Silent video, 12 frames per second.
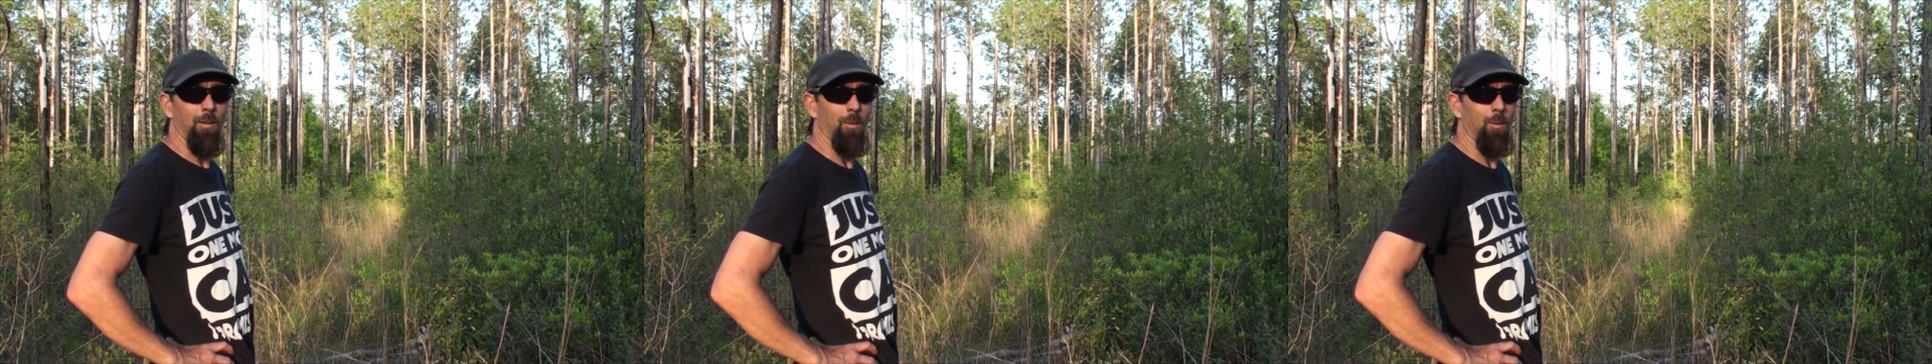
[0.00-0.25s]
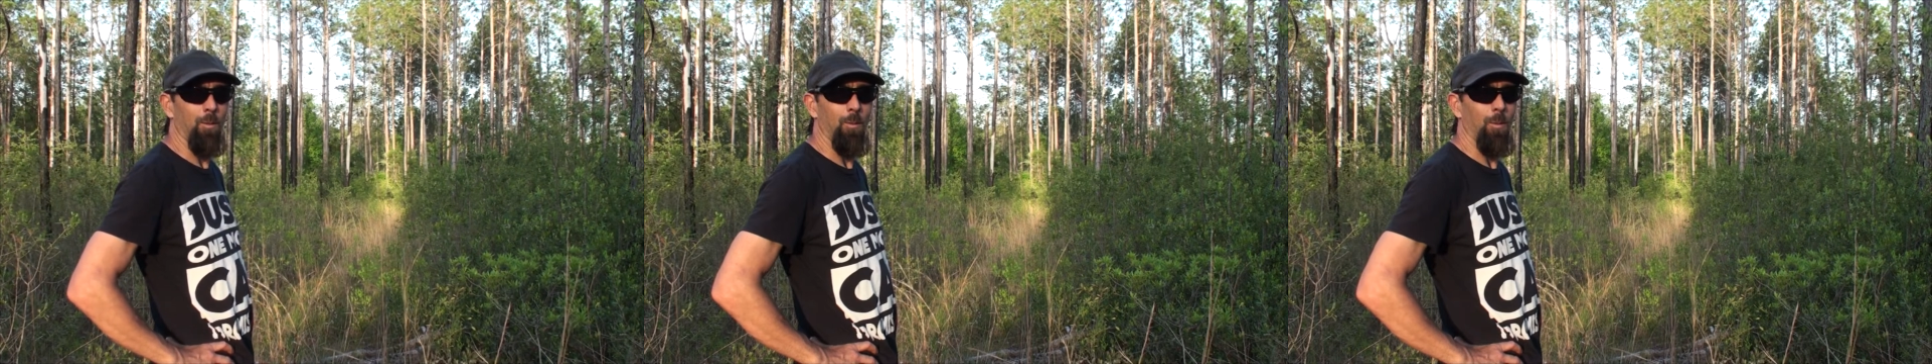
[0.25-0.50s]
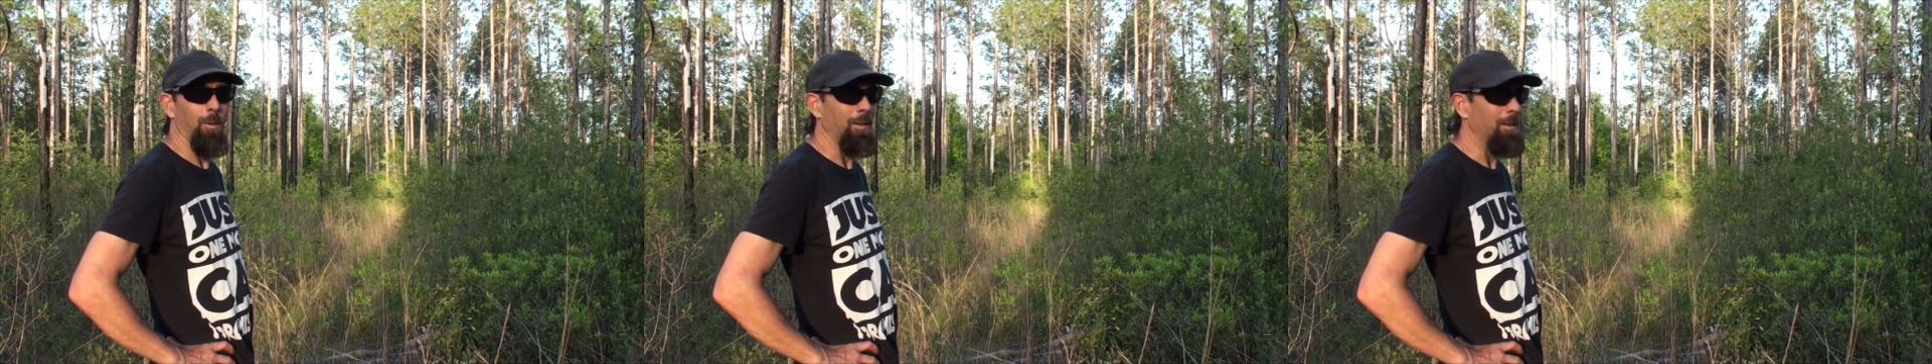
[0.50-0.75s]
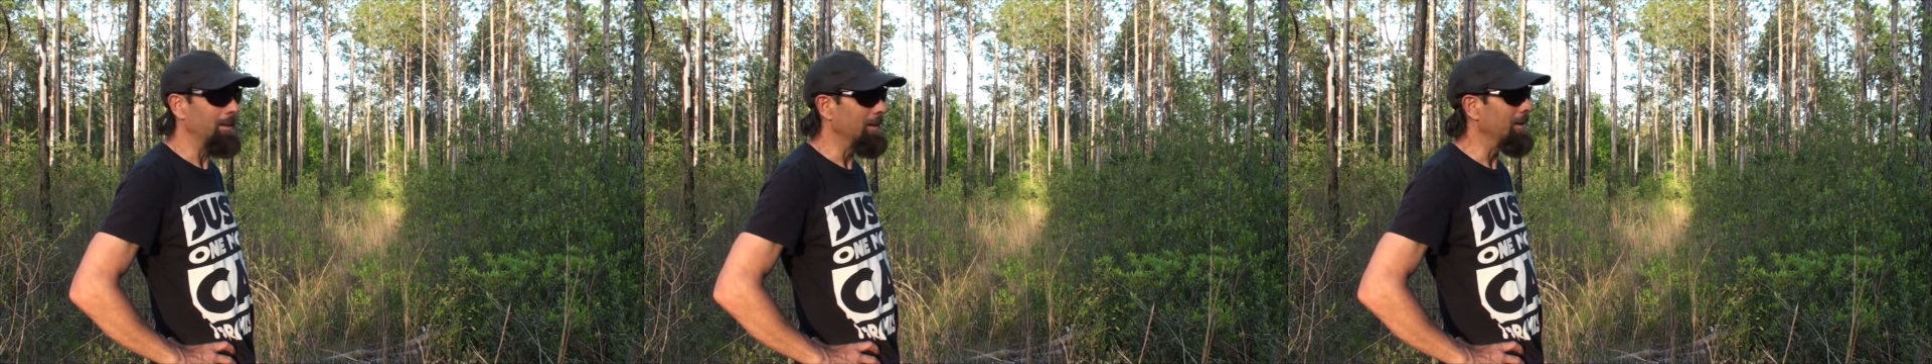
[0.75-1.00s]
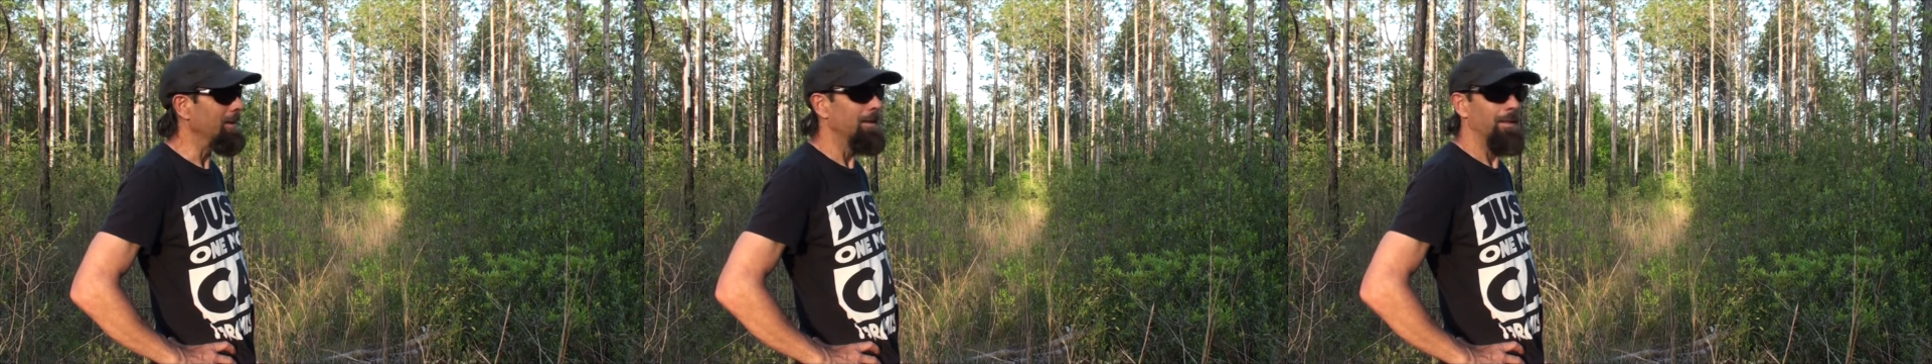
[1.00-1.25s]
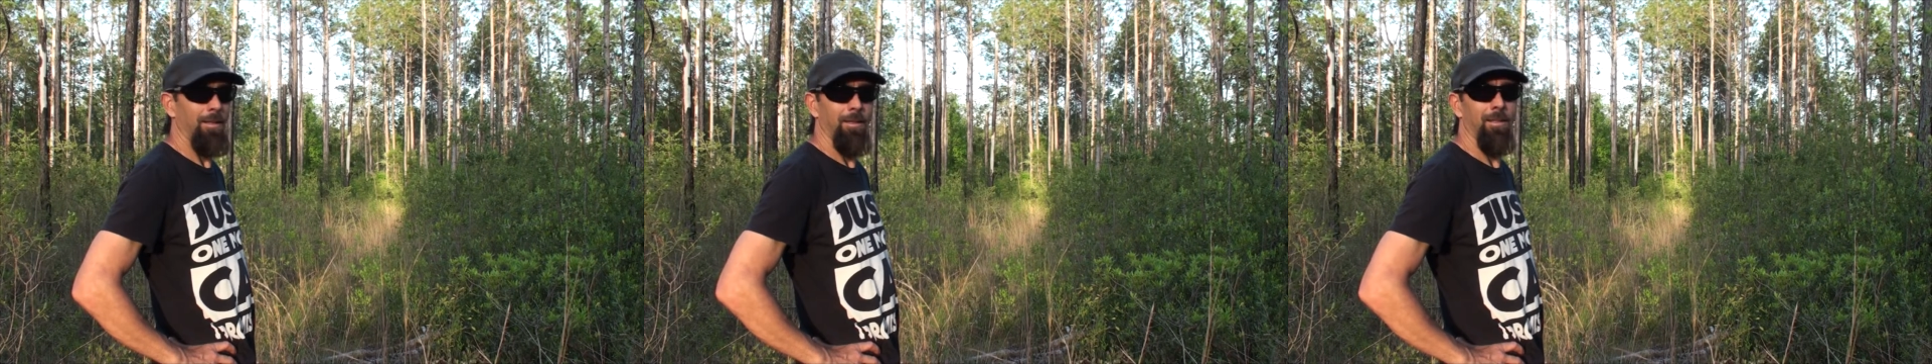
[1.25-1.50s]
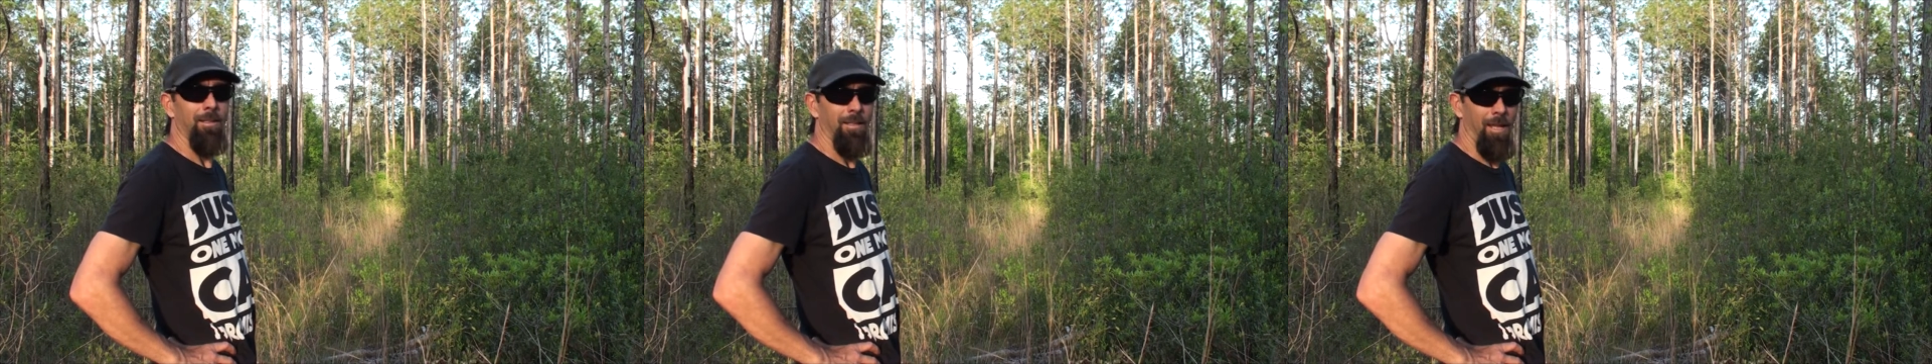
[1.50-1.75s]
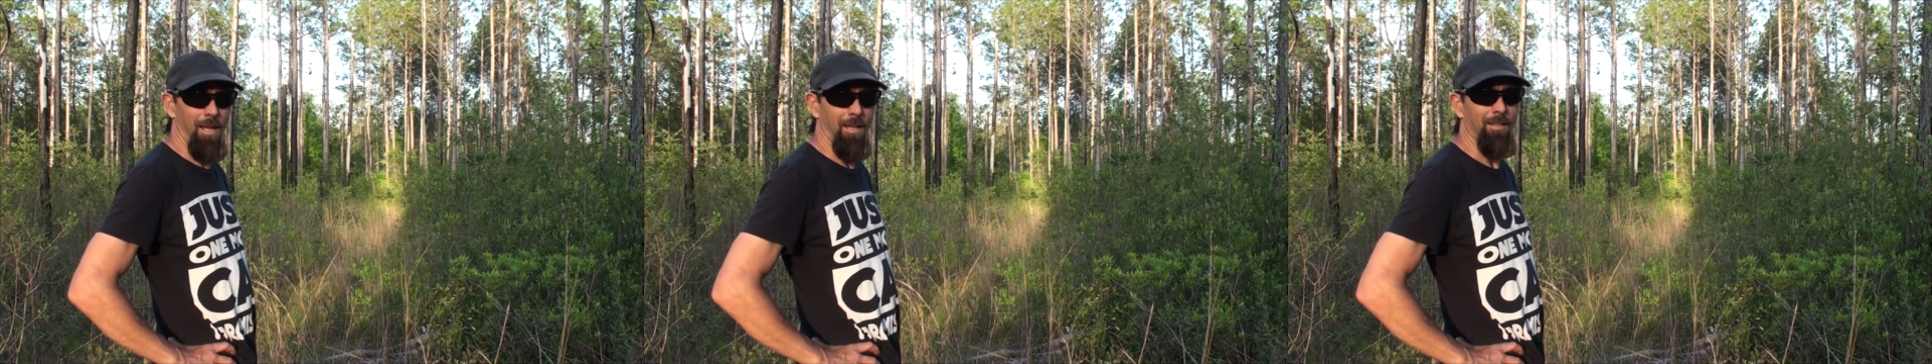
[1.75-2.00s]
to the
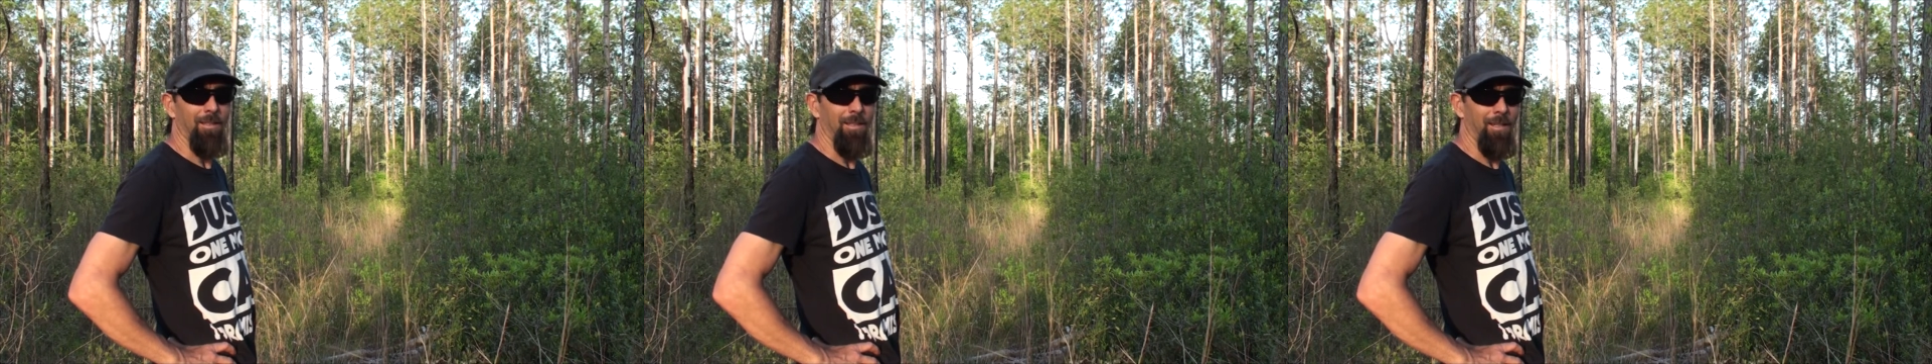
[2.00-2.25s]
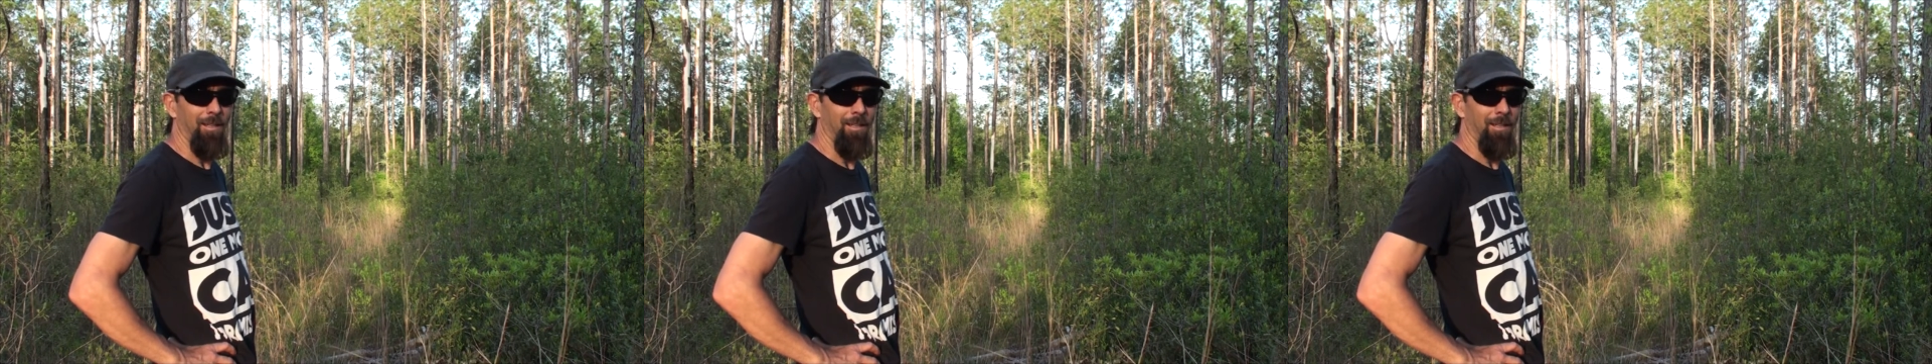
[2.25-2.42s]
test.